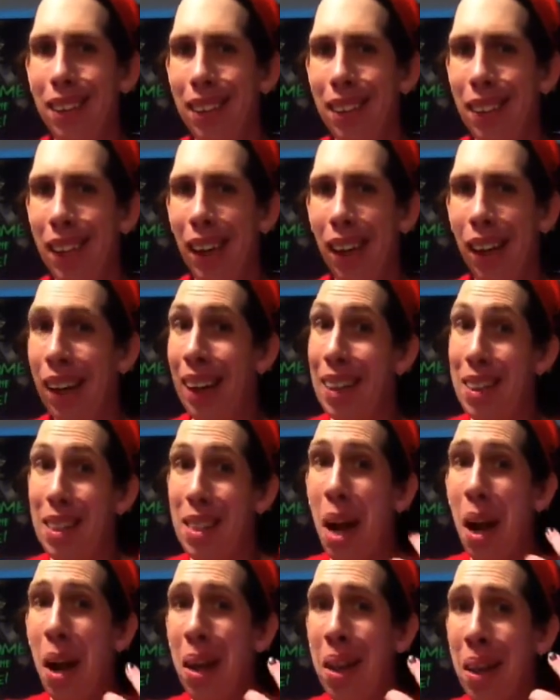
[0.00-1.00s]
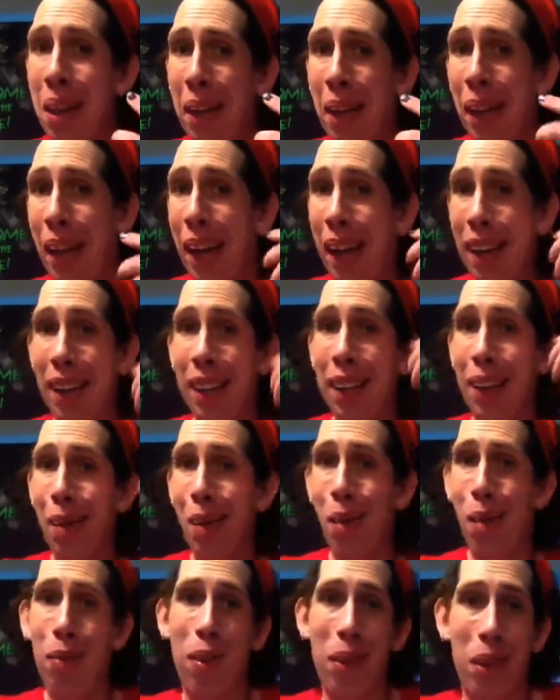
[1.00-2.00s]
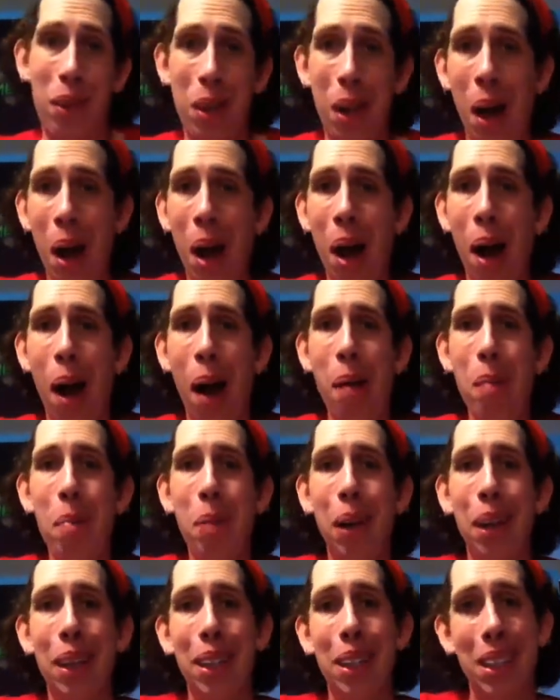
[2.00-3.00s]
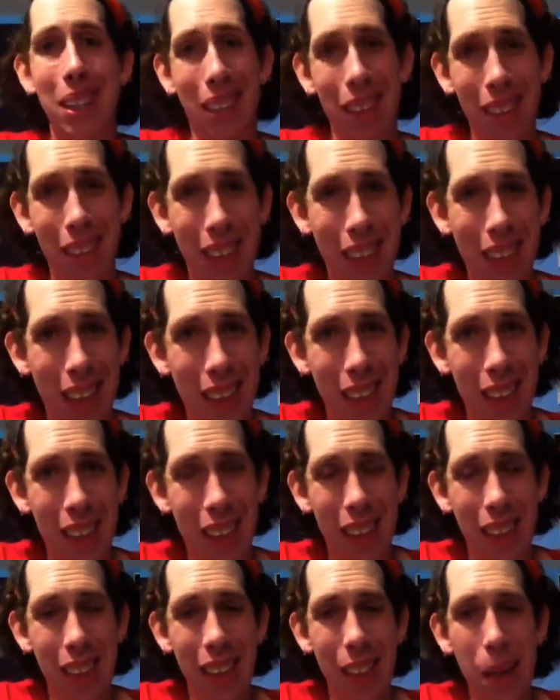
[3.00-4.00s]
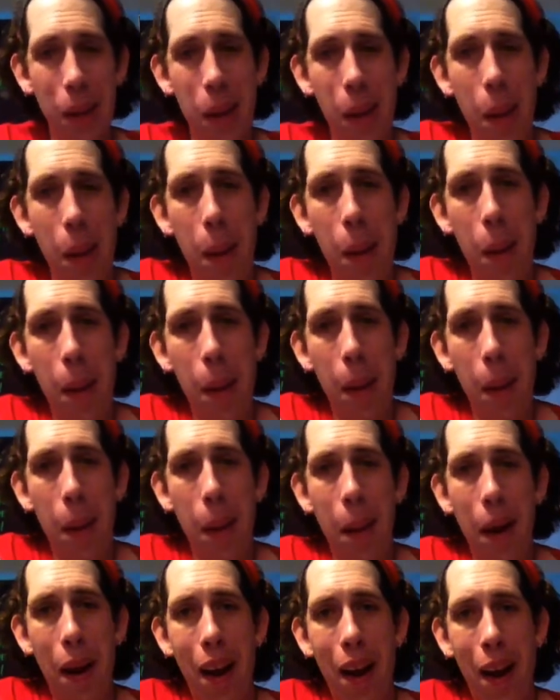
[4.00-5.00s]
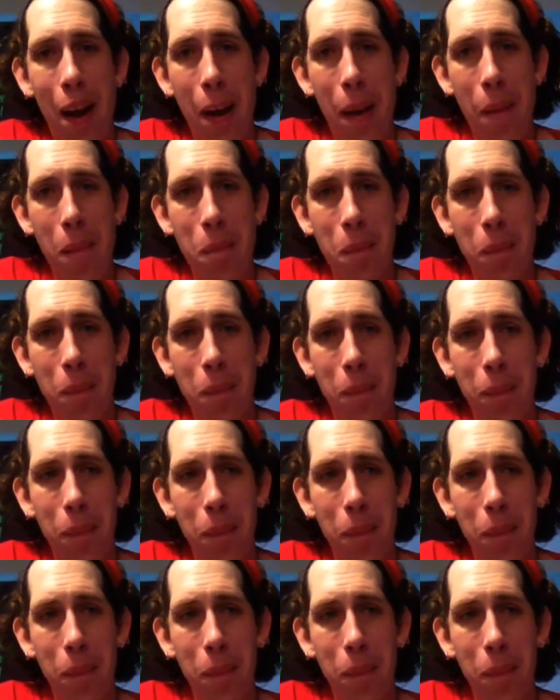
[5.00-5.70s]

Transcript: there. It's not like anything over the top, but it's something that's um,